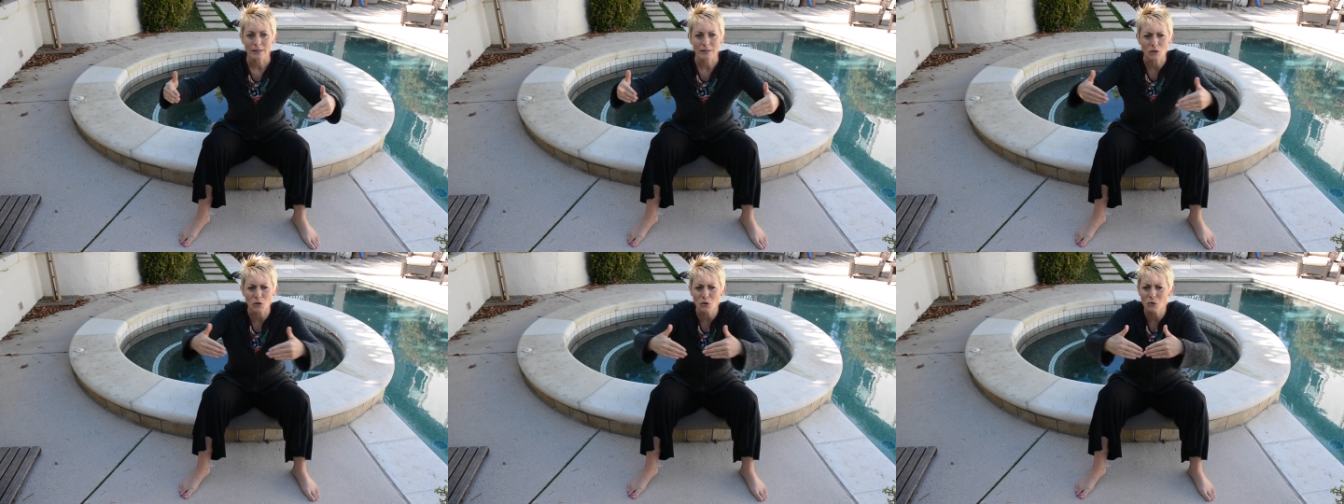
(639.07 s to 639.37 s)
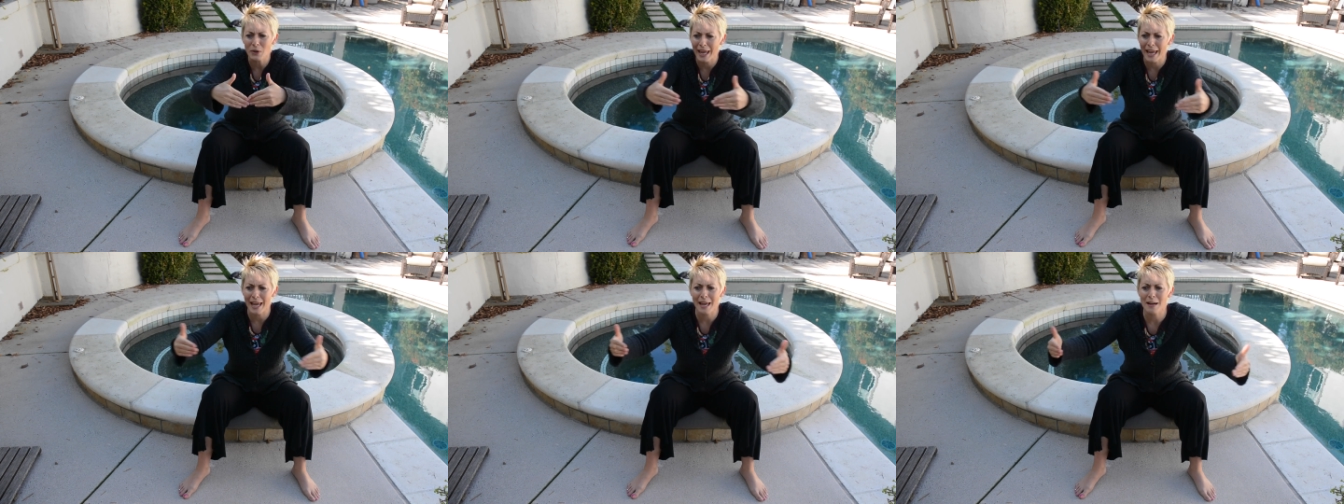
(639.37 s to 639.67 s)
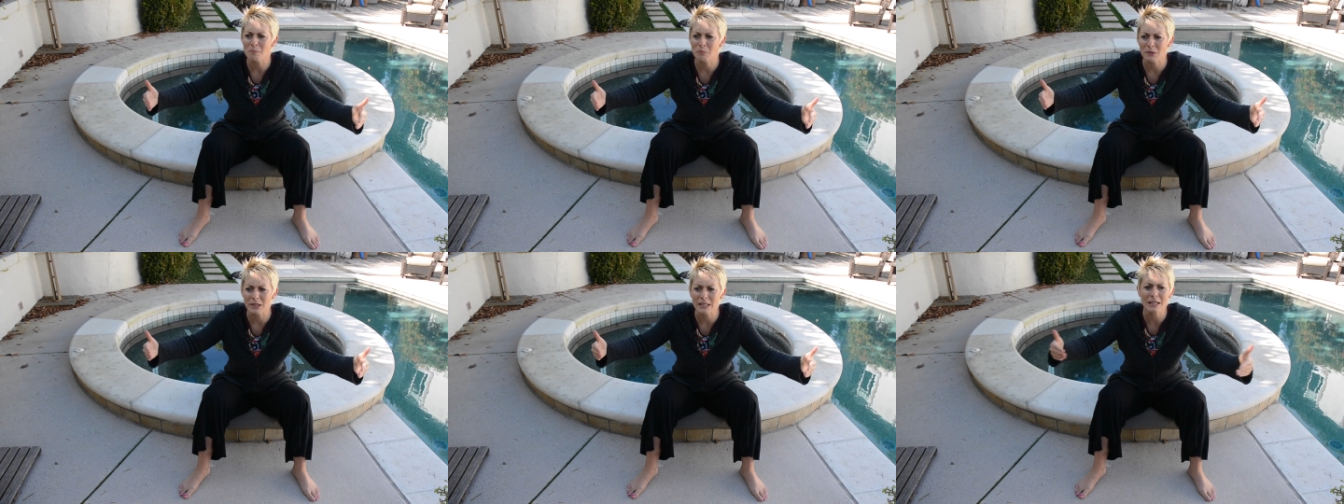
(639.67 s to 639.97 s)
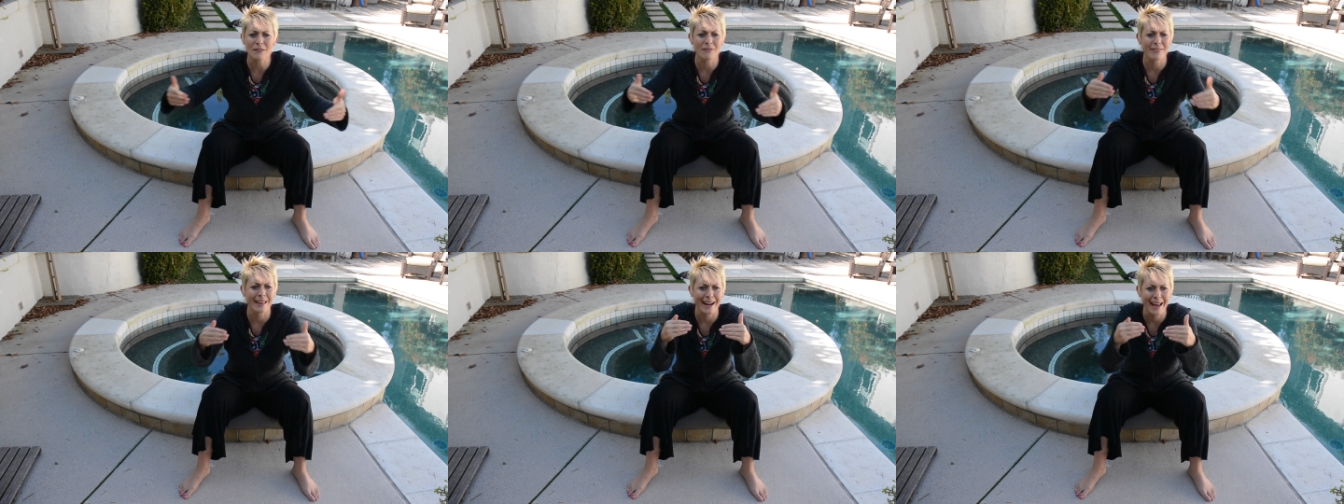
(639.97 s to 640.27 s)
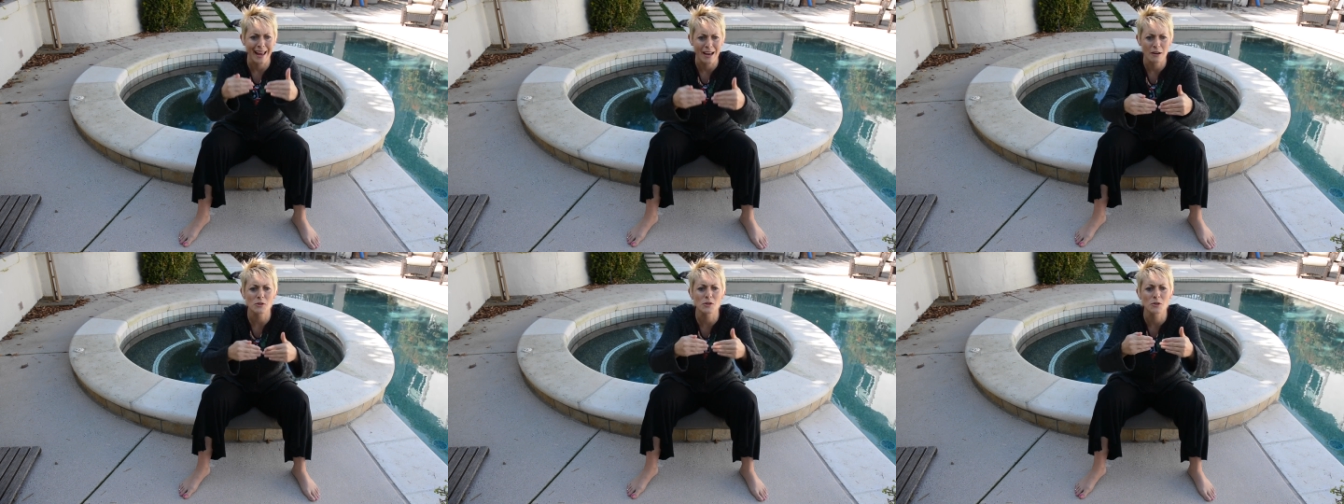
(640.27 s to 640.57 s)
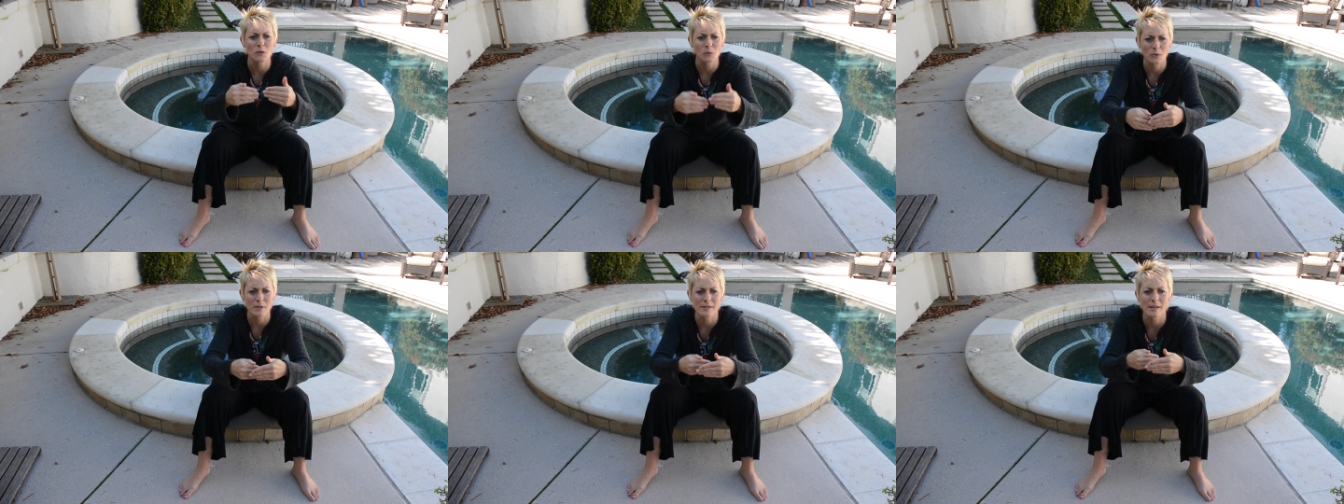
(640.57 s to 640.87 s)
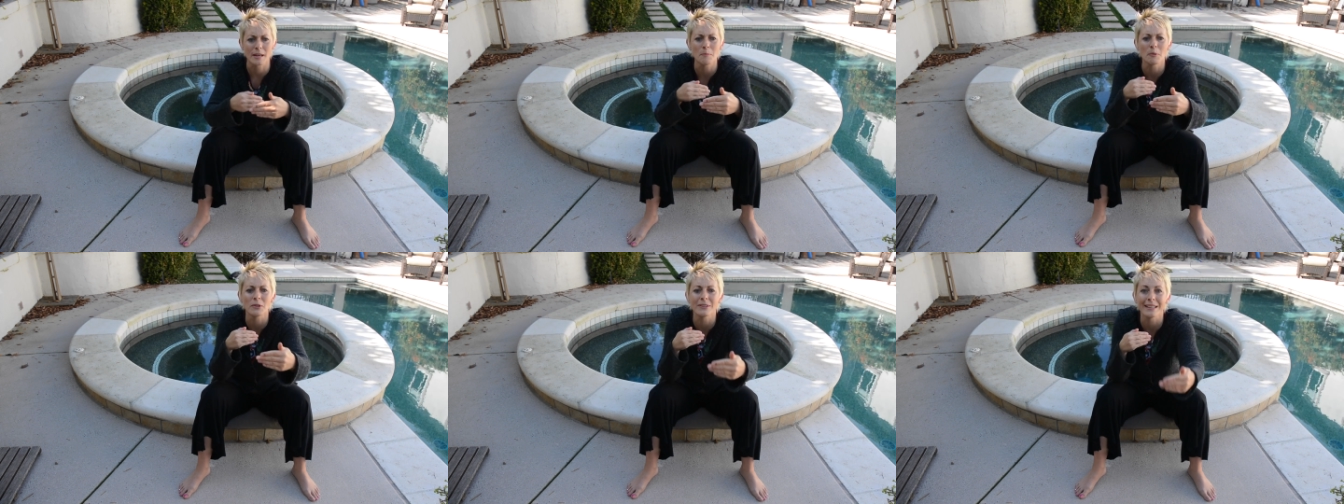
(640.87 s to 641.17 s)
who can't believe that I actually was
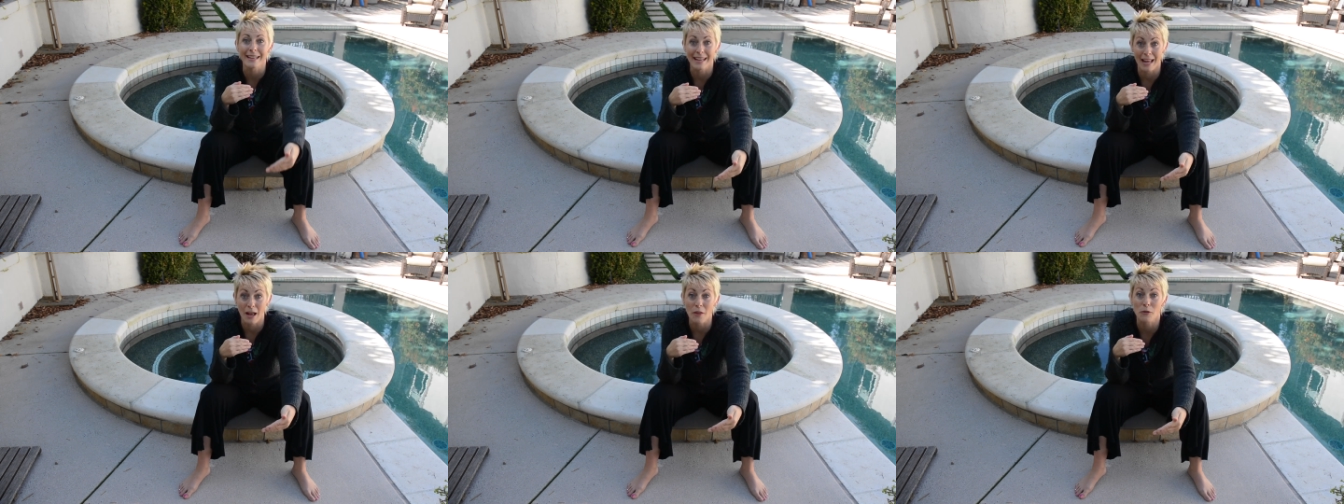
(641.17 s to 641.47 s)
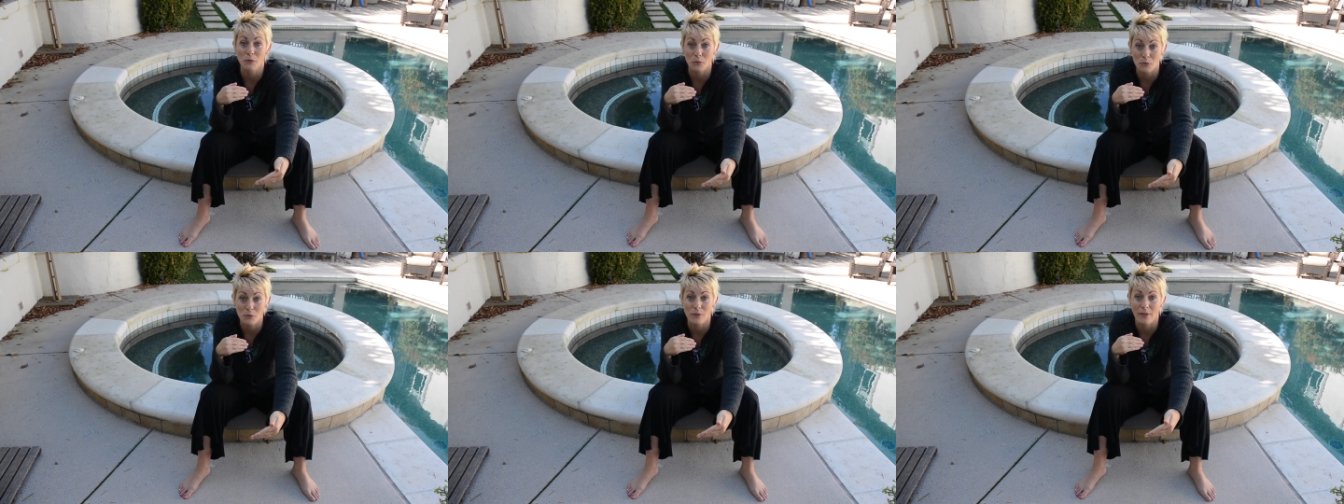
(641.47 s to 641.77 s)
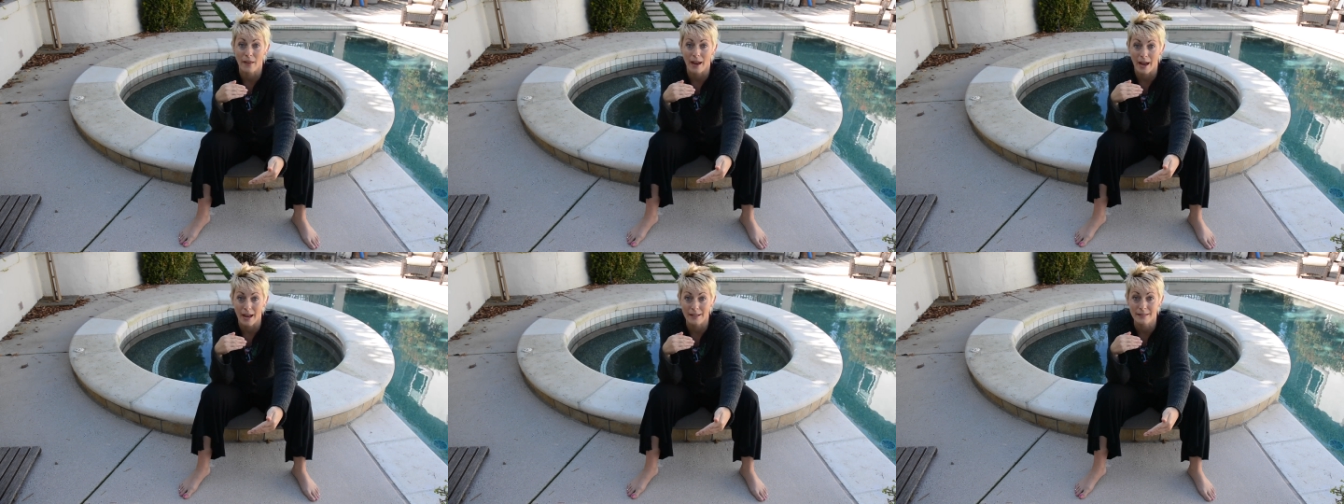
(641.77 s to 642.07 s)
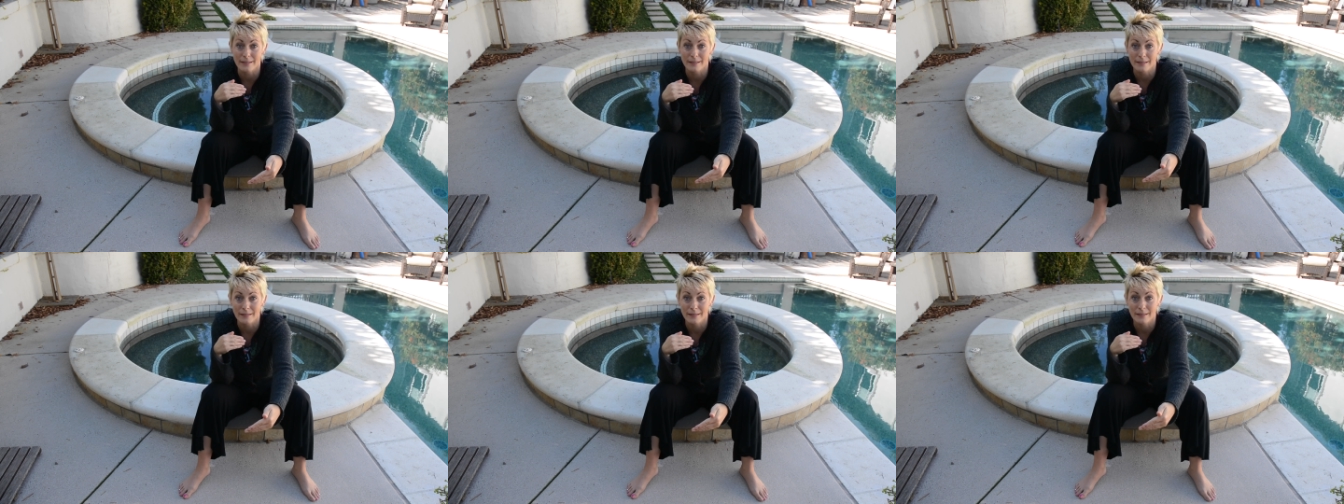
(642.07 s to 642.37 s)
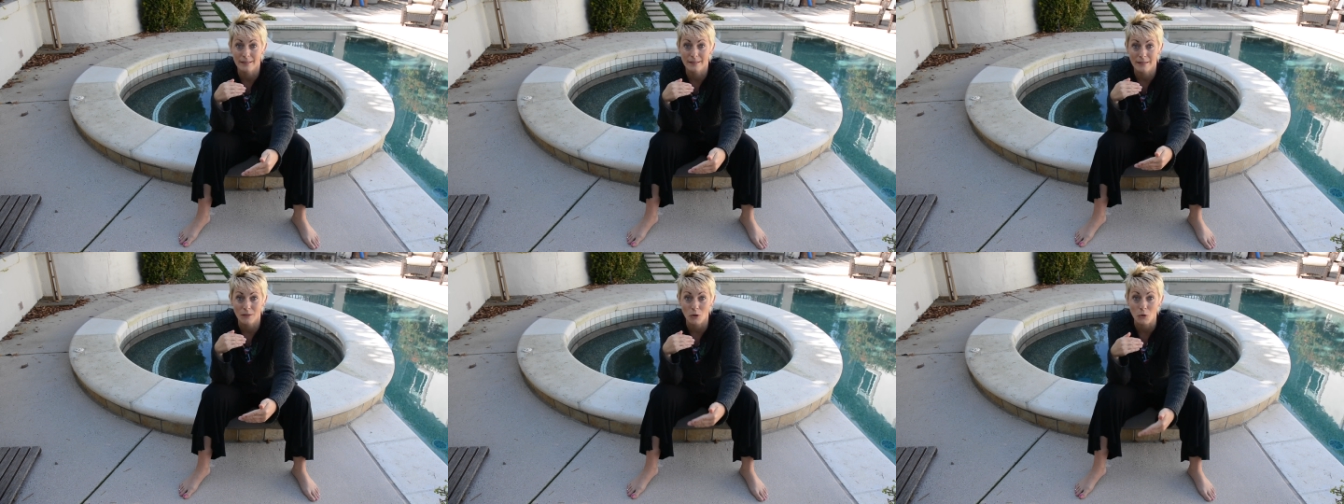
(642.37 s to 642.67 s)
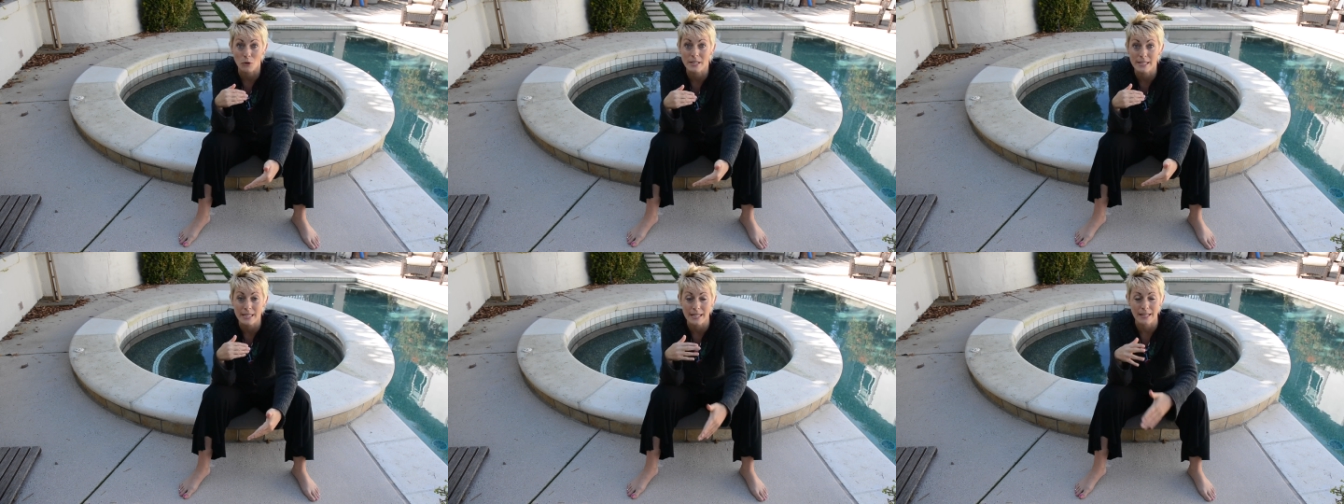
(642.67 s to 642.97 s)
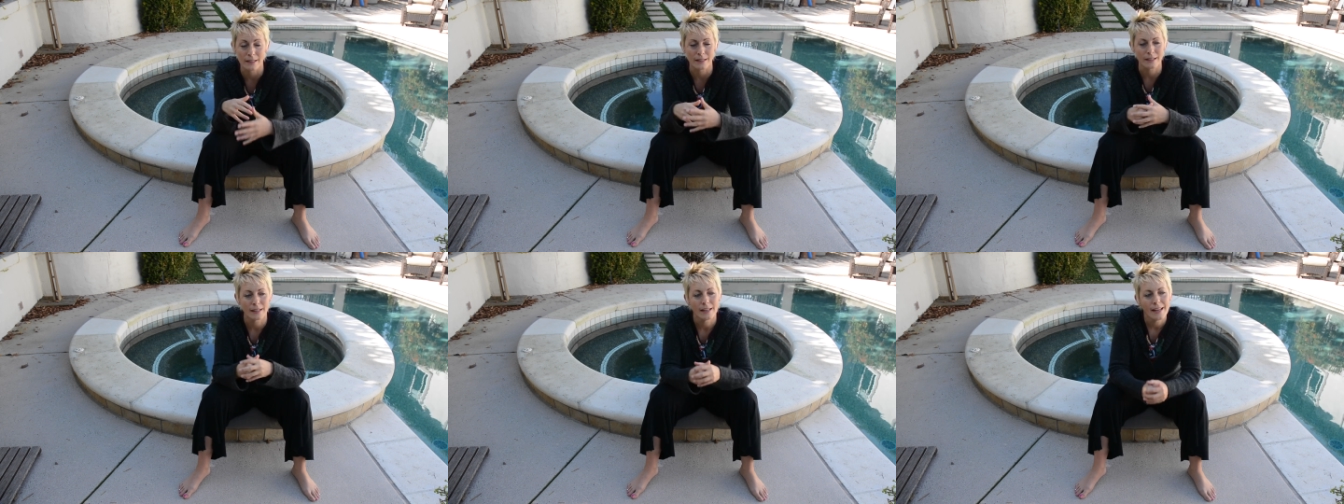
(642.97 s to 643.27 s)
able to get through that
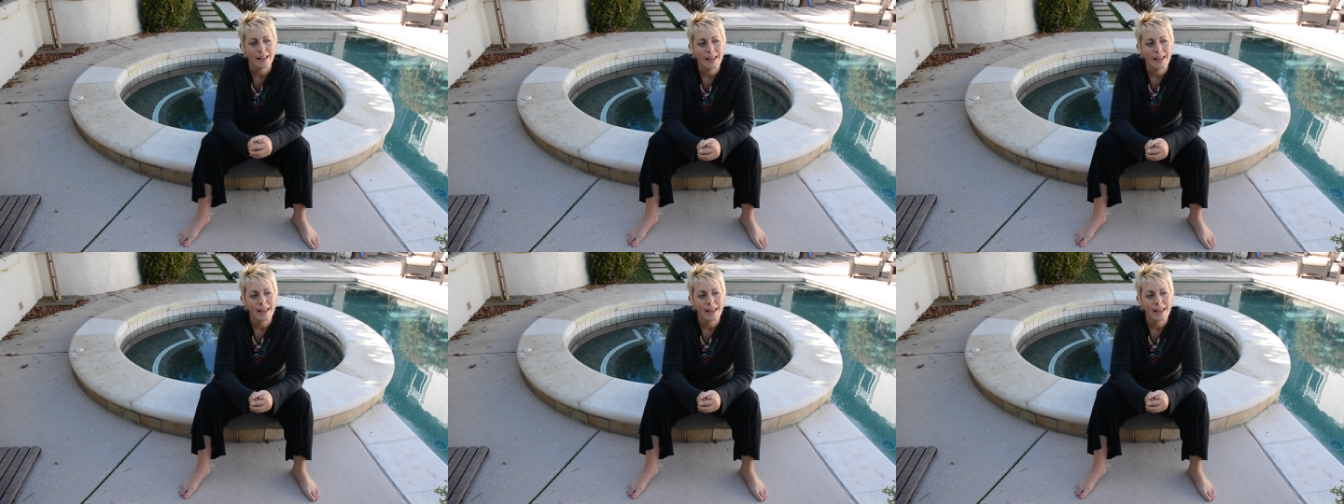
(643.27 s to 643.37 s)
ordeal.